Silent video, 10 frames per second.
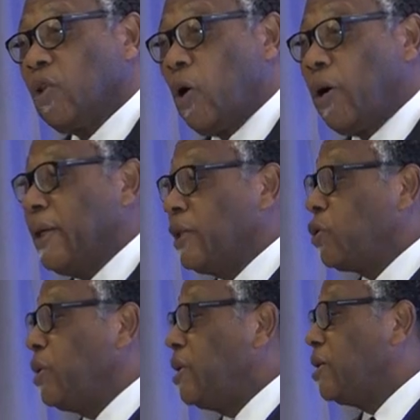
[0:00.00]
the
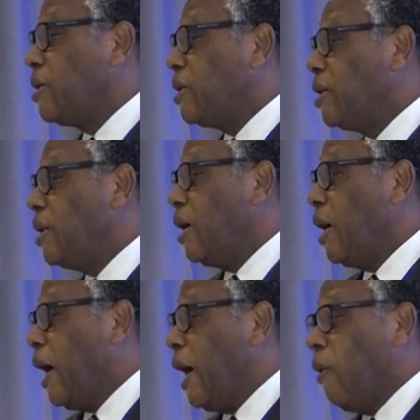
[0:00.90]
orange trees.
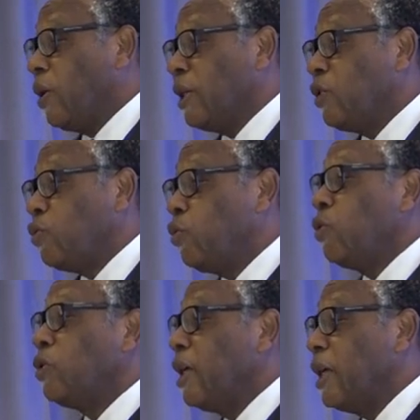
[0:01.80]
And what did they
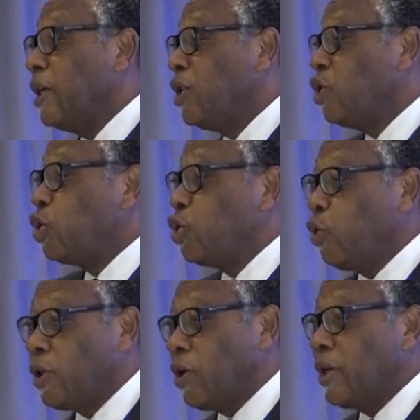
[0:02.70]
do? They
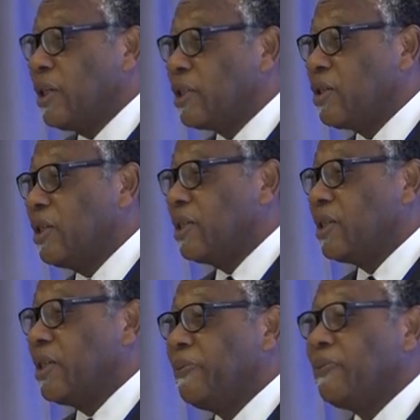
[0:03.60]
shook the orange
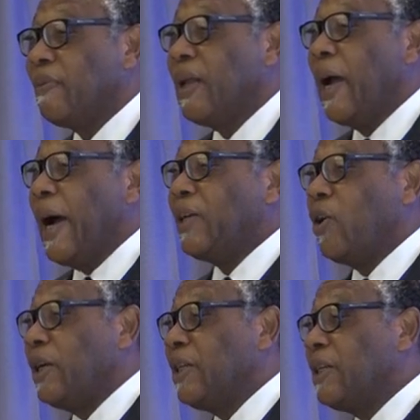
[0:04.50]
trees. And
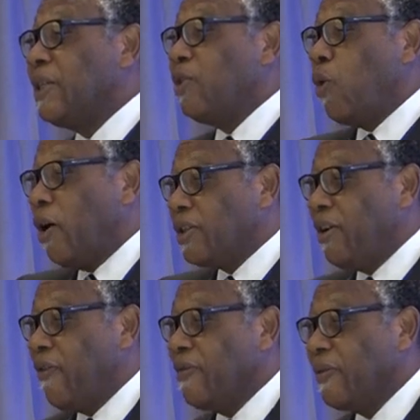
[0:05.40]
the oranges did what?
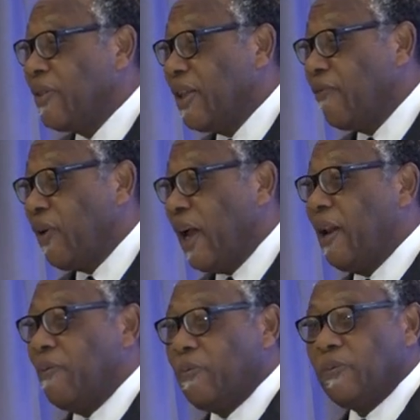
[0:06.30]
They
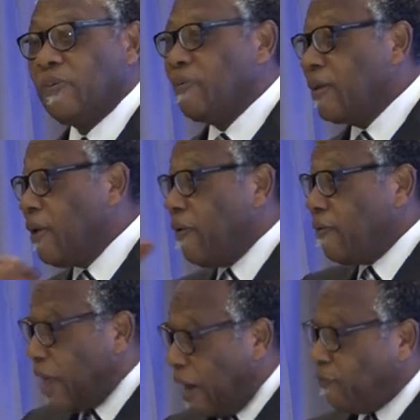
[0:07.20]
fell.
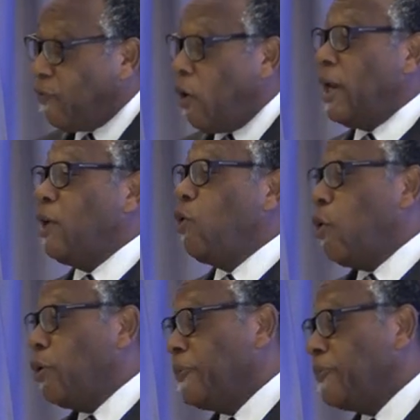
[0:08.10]
That fall
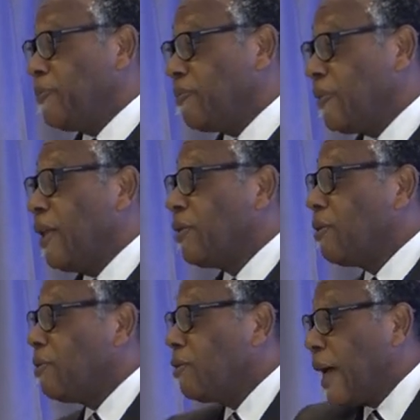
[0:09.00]
alone,
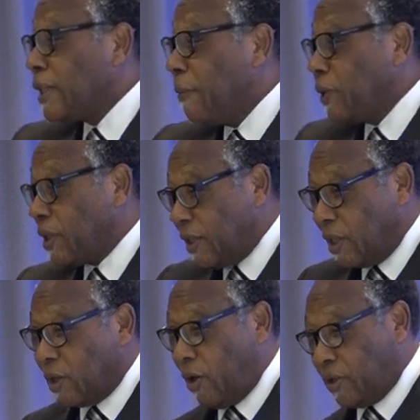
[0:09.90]
30%
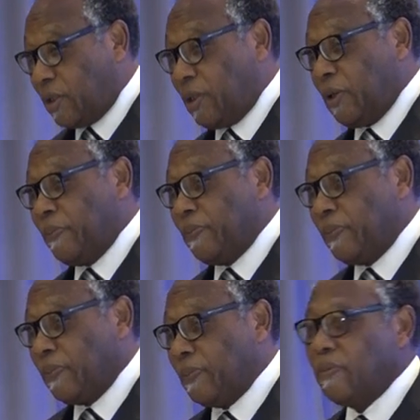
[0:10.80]
is lost.
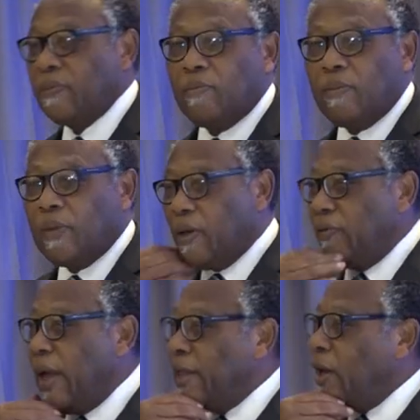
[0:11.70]
Yes.
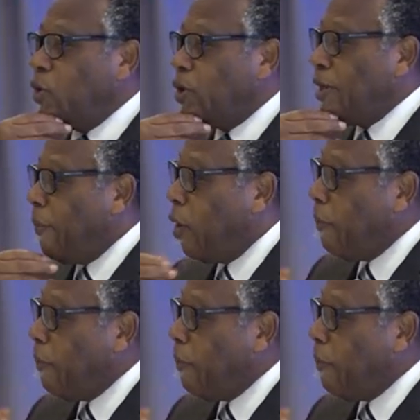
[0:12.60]
Then they load them